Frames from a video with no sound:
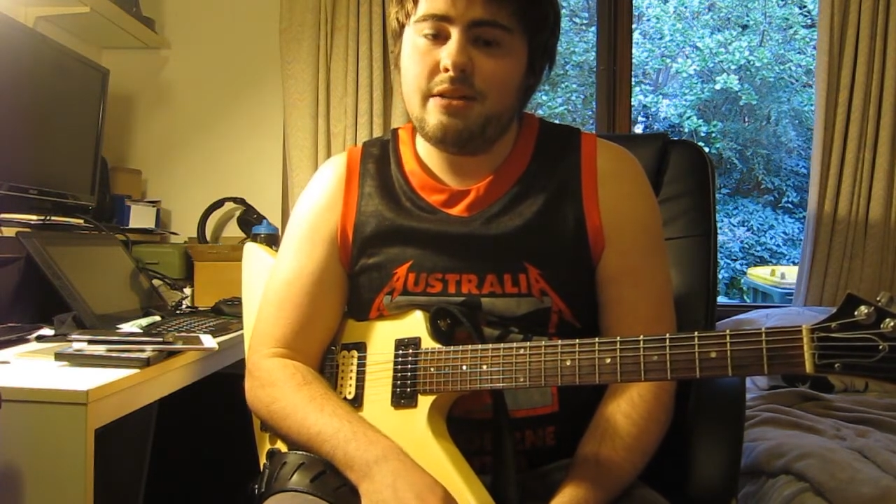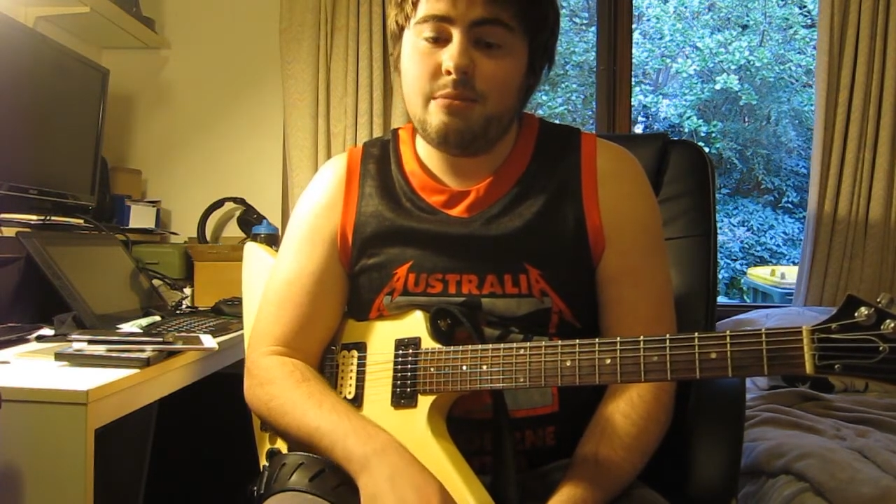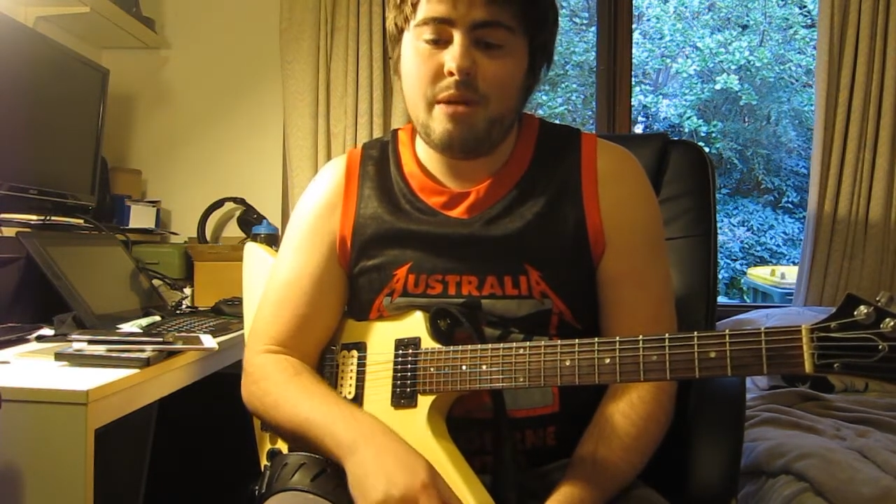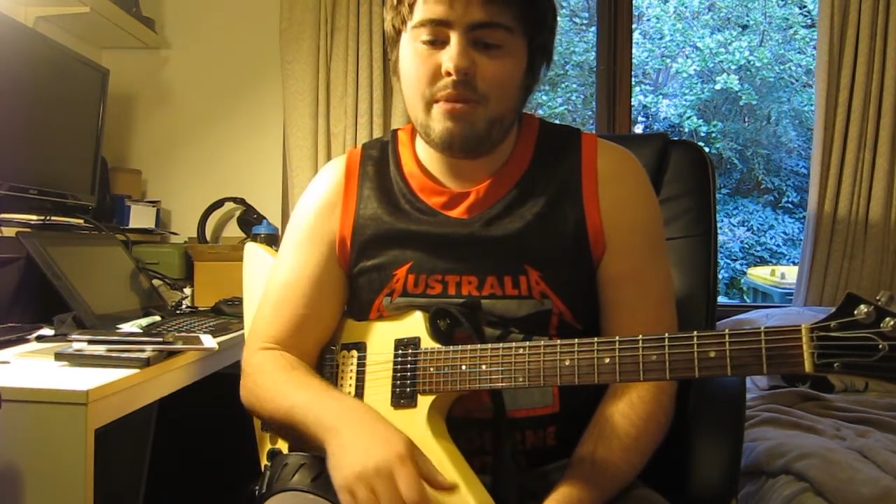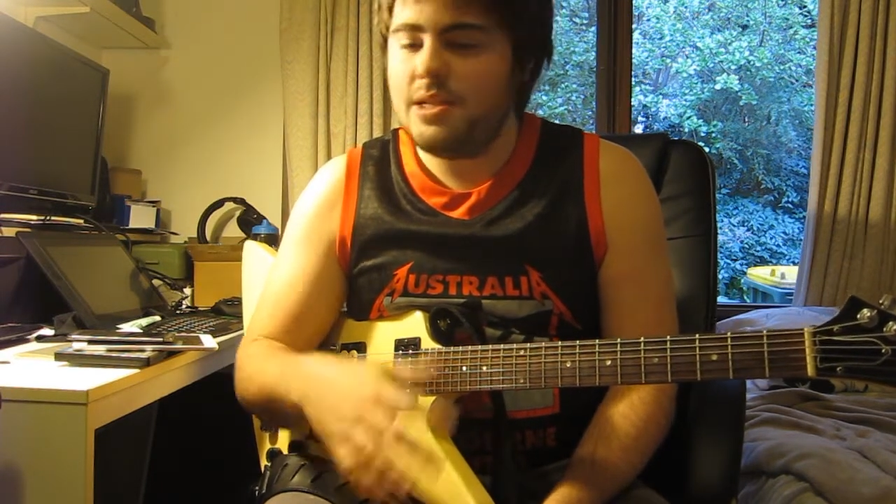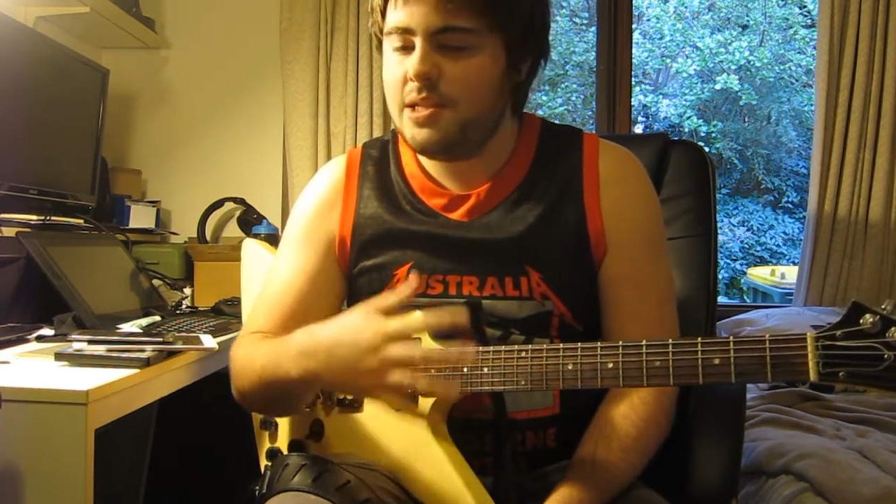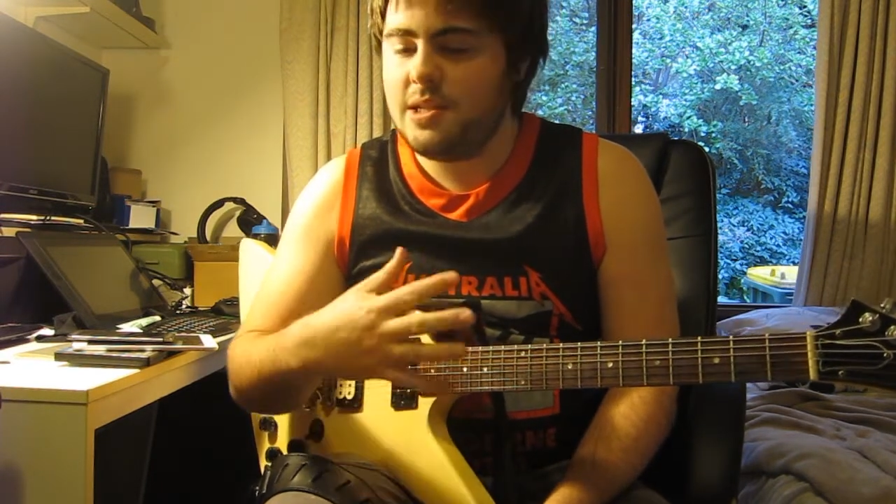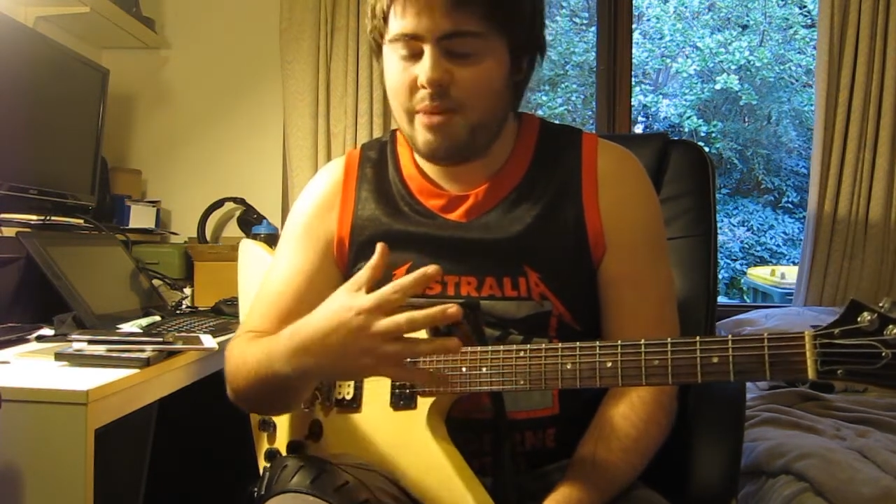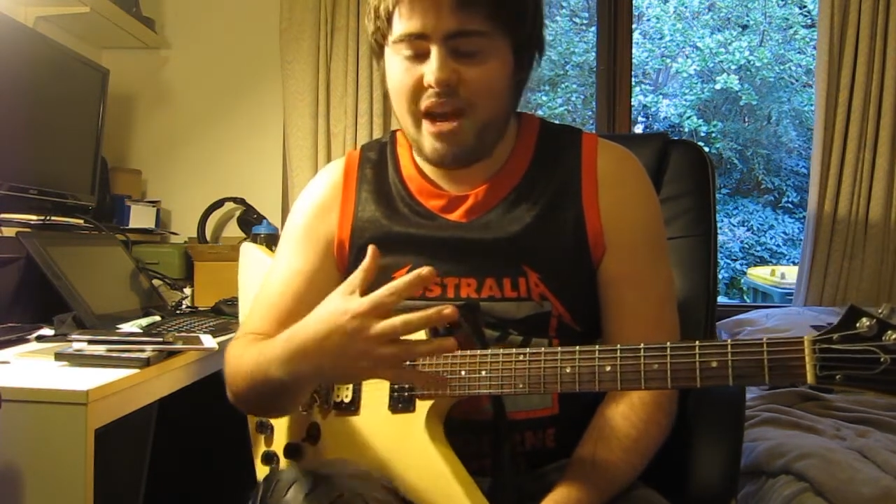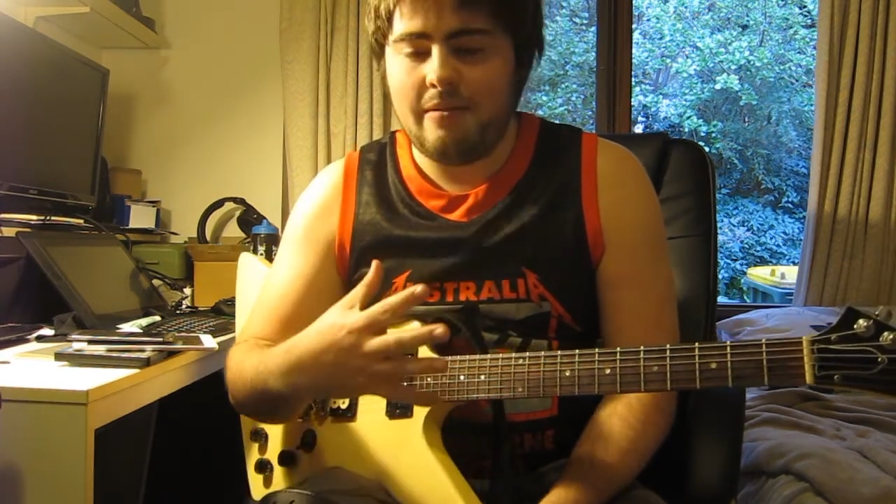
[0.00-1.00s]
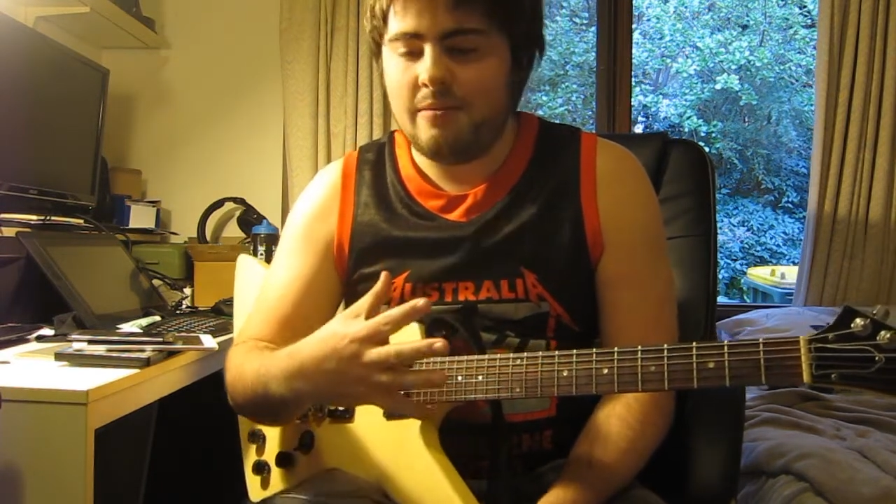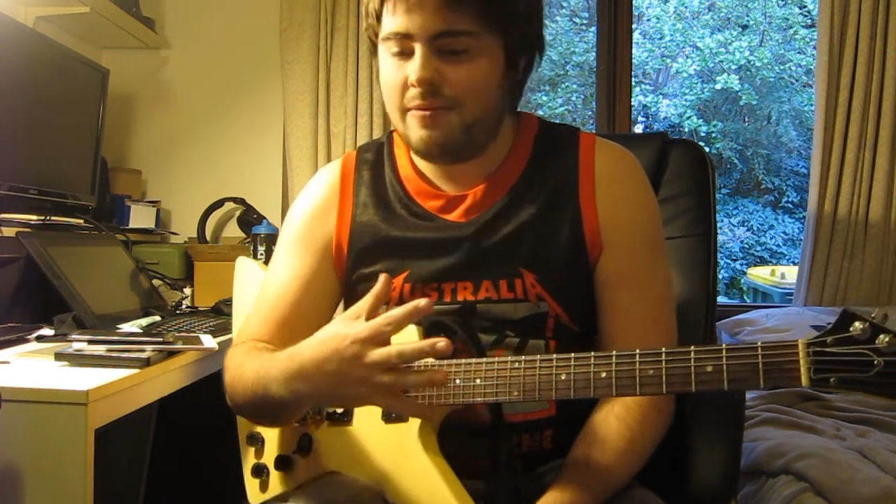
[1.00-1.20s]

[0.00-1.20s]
Remember, this is about